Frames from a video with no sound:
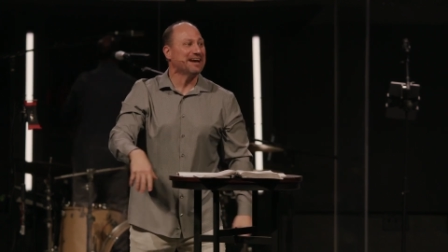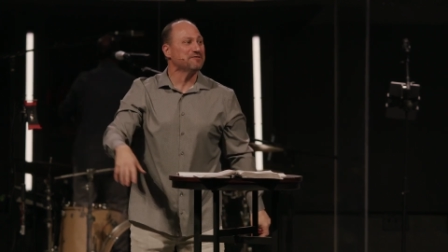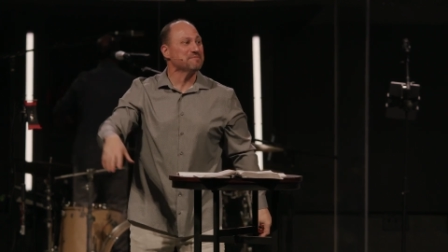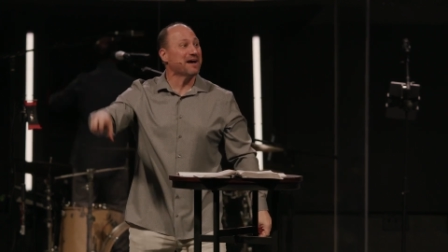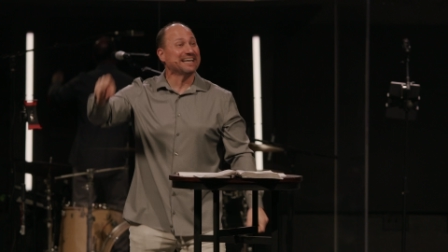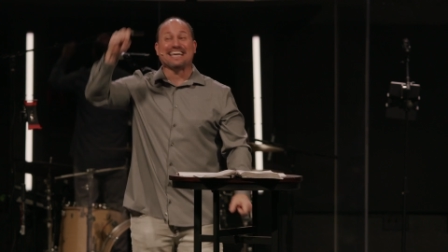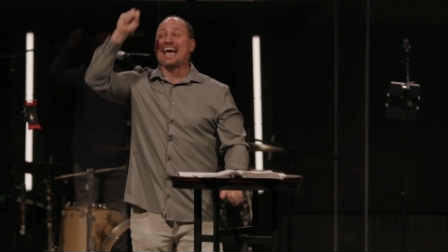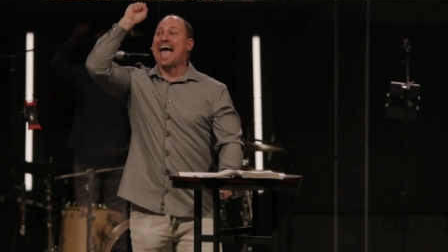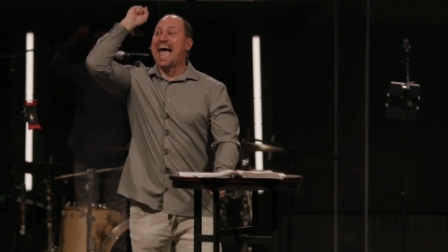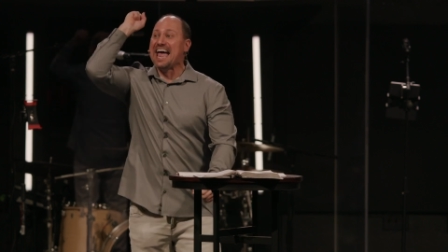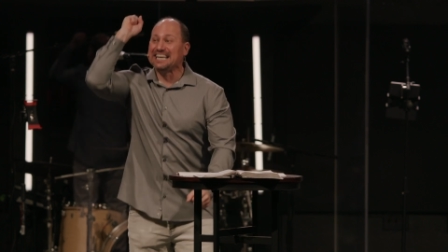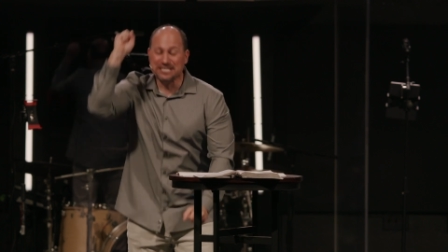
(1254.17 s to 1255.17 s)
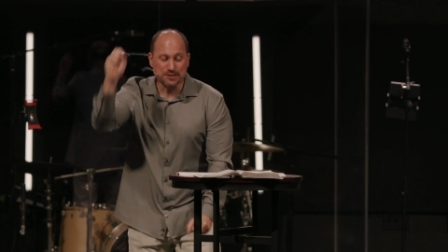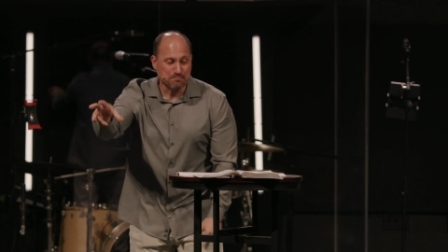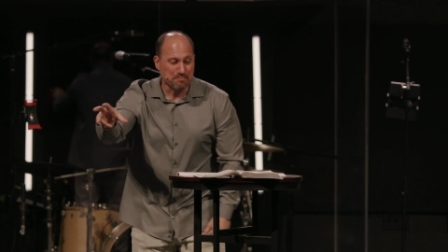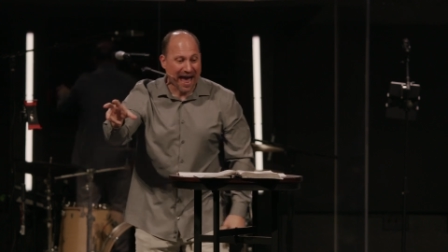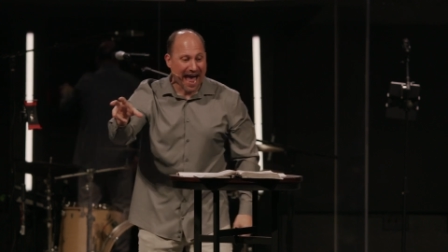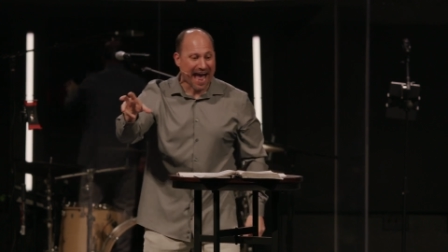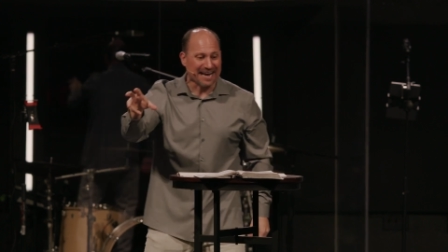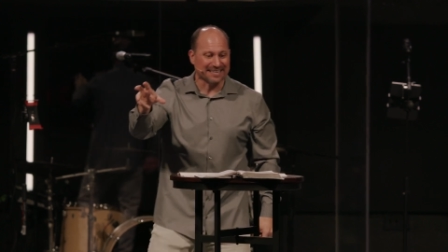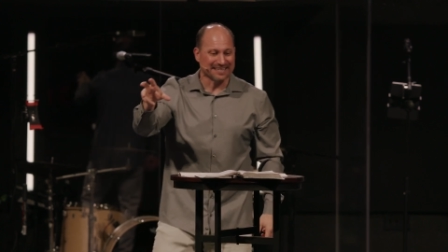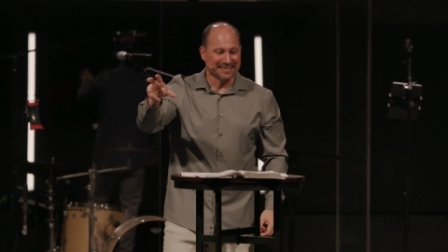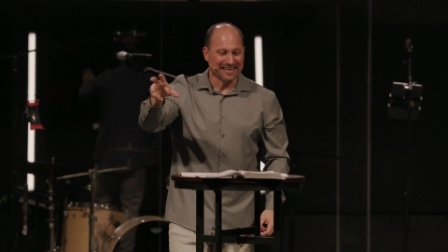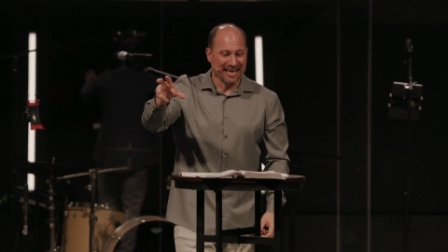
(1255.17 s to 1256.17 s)
everybody, and he's
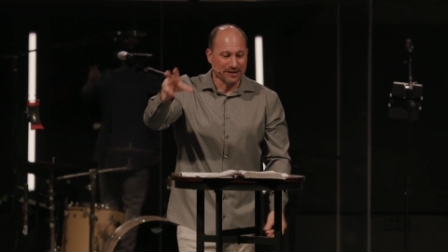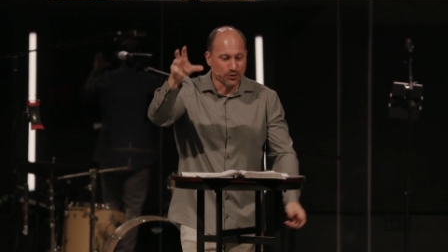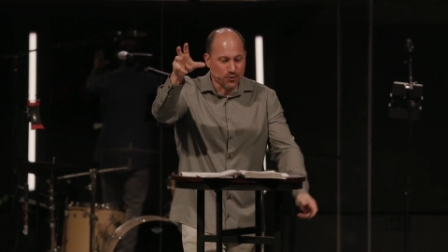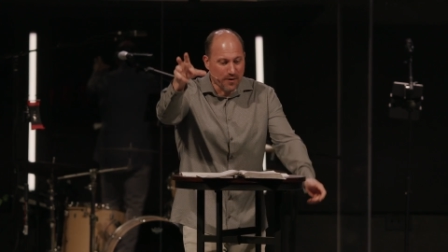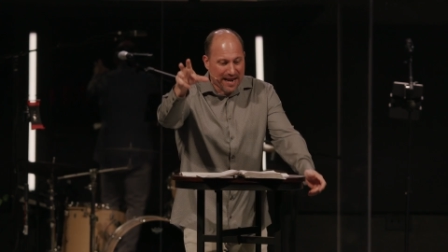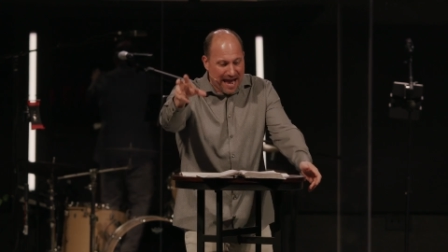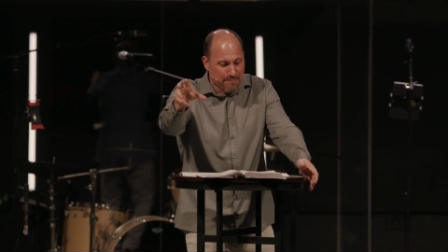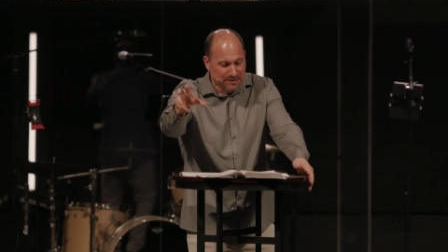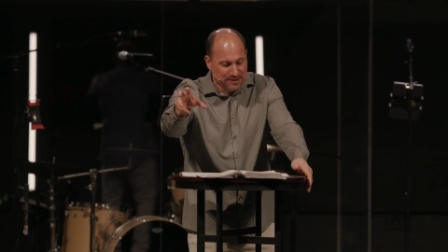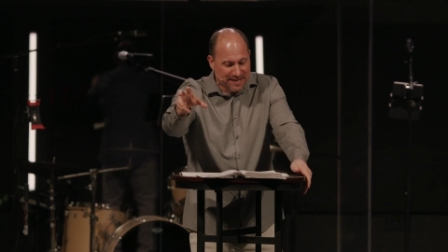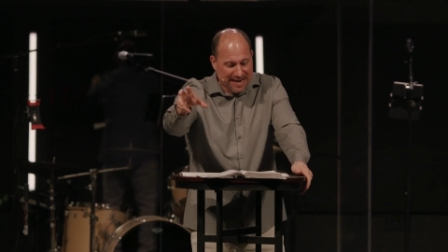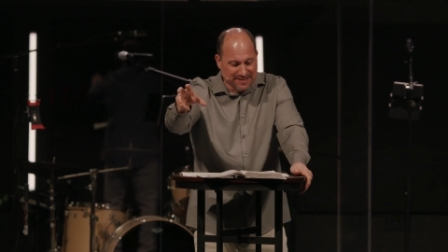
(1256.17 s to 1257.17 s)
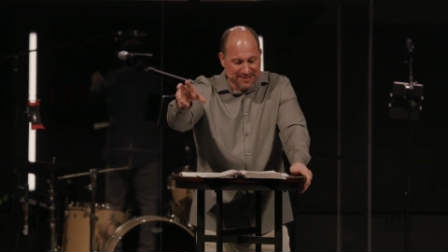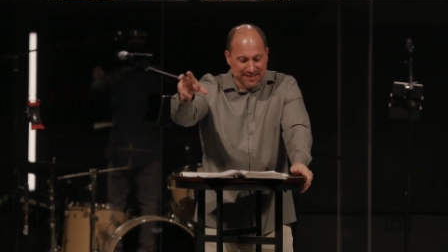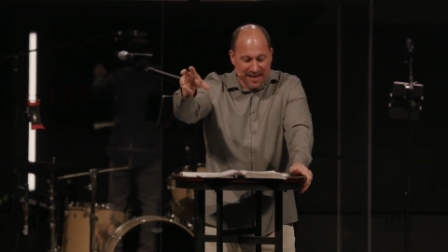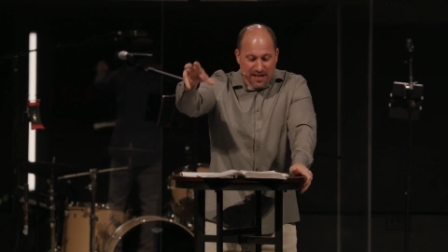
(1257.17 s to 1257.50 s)
back. And look what happens next.